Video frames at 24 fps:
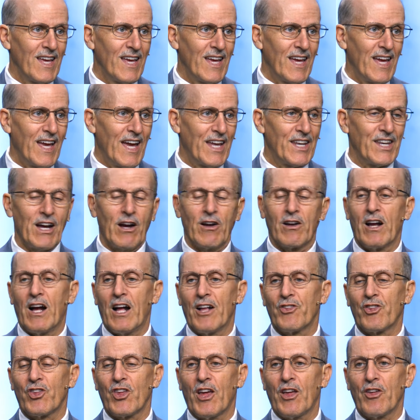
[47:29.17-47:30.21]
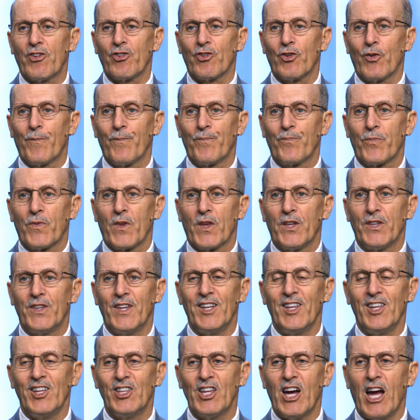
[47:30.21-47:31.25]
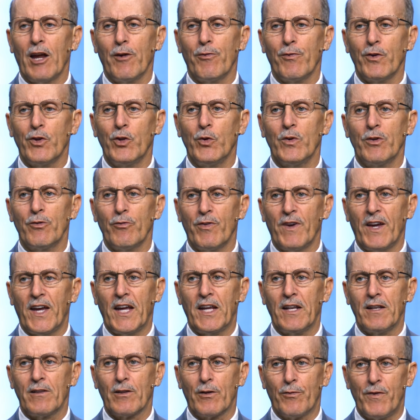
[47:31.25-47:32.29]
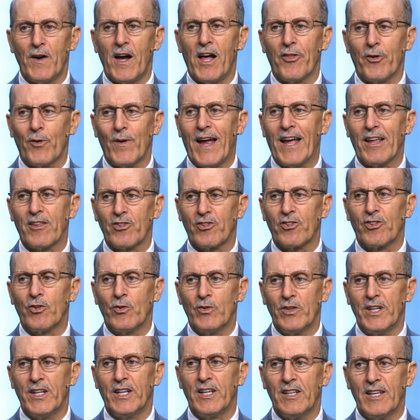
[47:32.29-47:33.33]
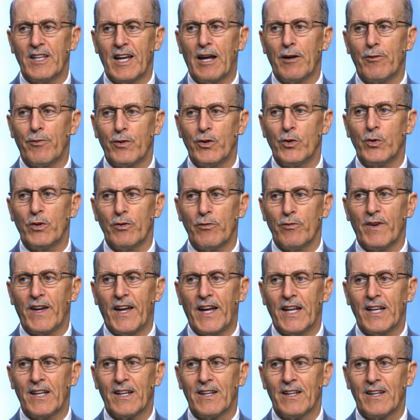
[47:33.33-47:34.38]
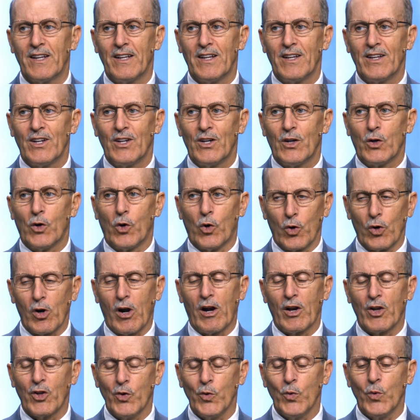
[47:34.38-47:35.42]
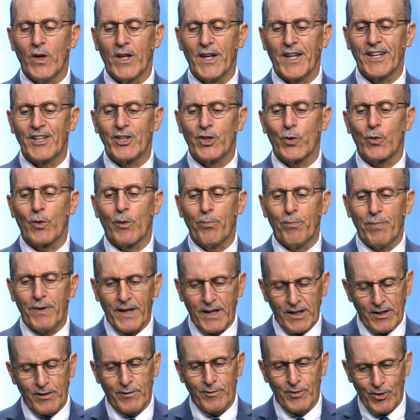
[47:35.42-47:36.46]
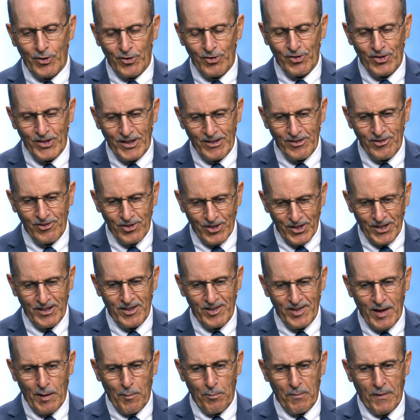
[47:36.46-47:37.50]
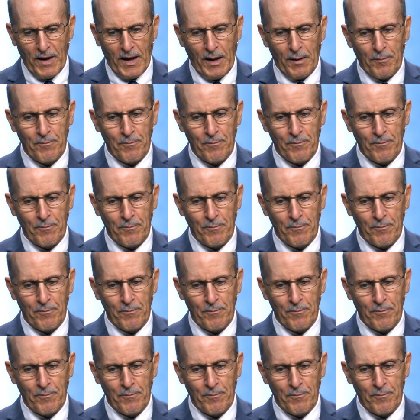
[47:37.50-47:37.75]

And now God says, Did he die for you in vain? The Father asks you, Did he die for you in vain? Or are you willing to repent of your sins and accept me?